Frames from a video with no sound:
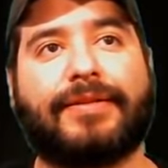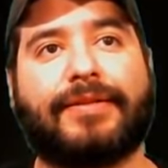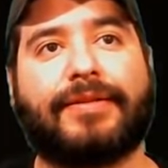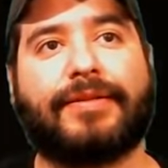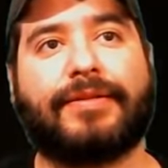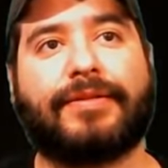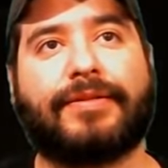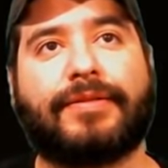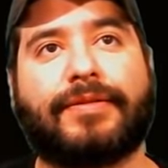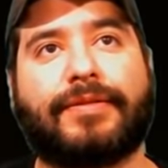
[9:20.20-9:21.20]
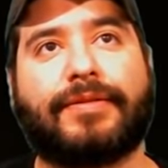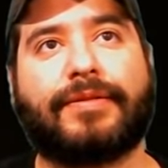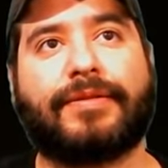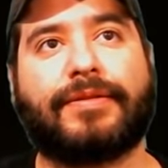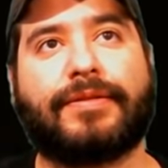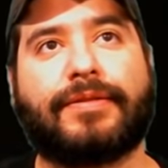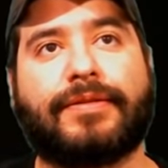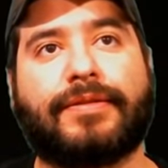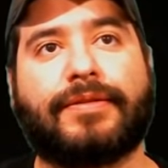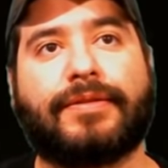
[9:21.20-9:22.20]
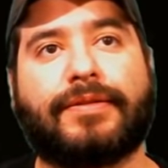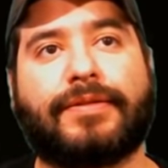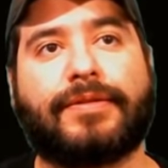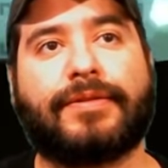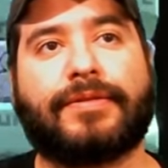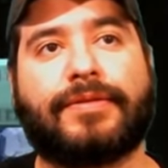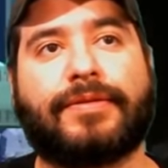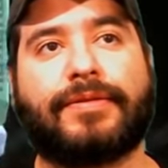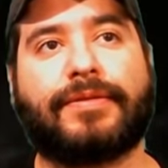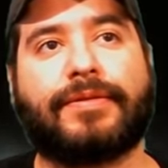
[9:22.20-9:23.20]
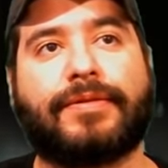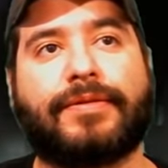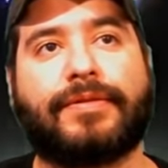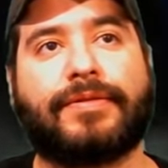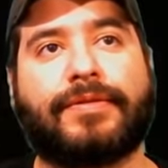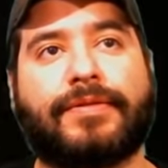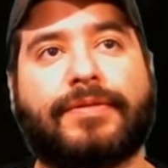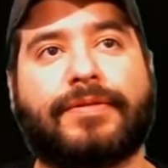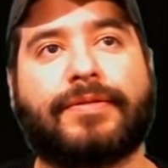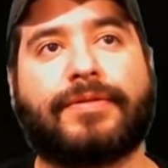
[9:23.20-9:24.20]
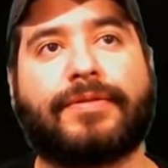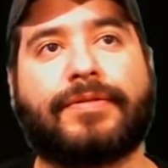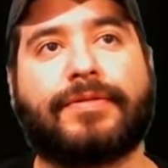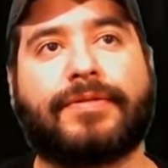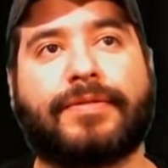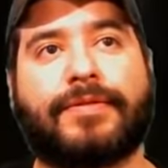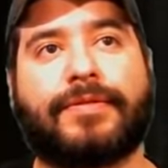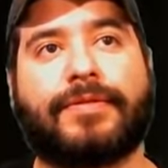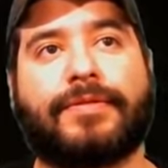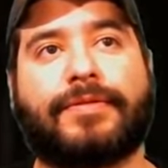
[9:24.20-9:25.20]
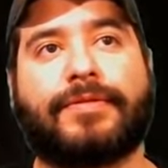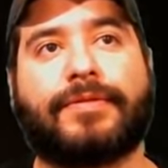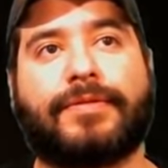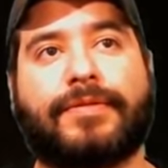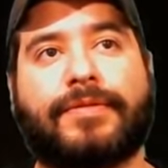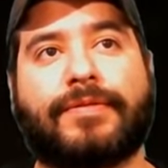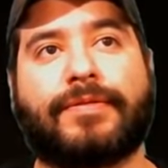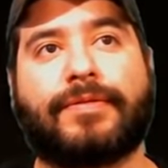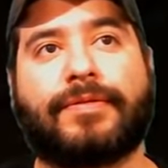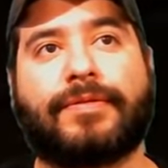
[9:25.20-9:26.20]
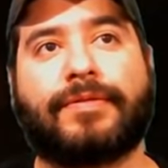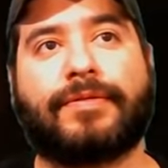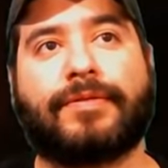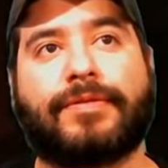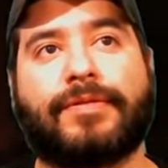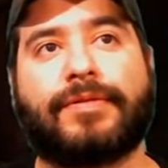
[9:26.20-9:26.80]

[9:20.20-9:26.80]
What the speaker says: Nobody speaks.